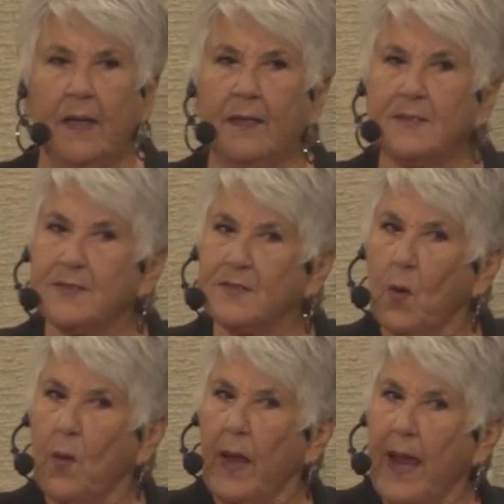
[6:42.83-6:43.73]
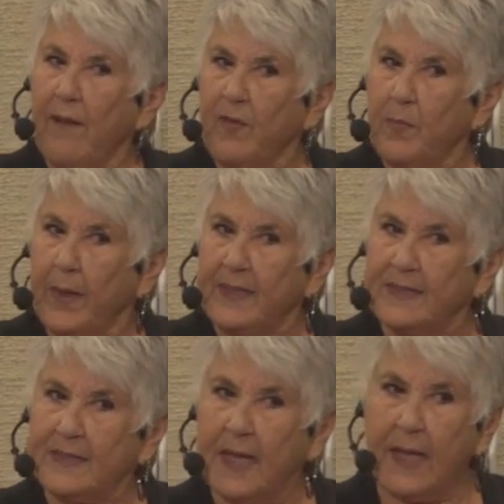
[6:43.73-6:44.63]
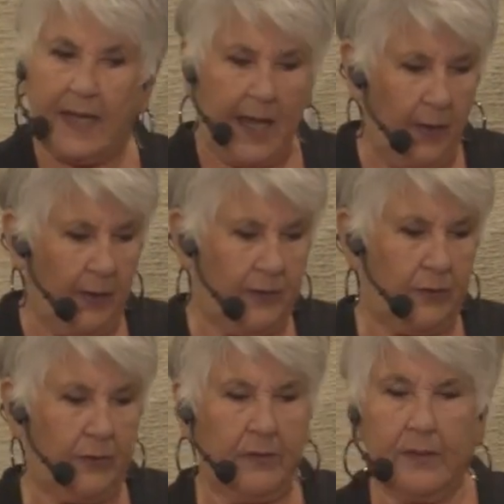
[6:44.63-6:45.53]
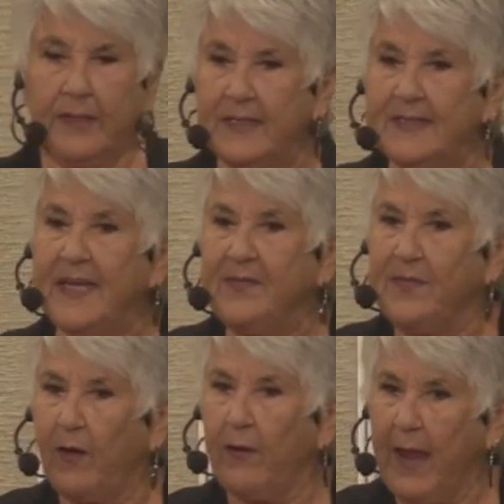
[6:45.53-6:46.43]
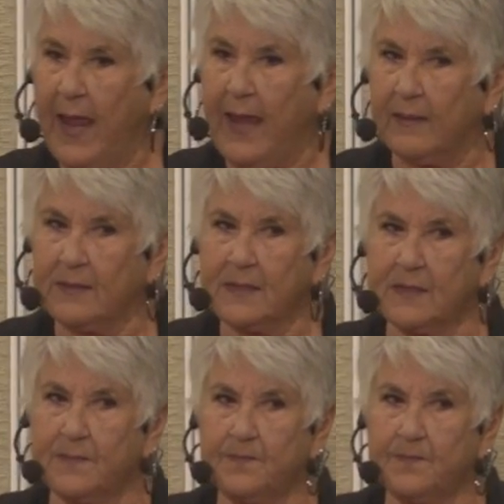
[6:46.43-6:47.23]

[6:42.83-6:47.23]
So everybody's character is in their hands.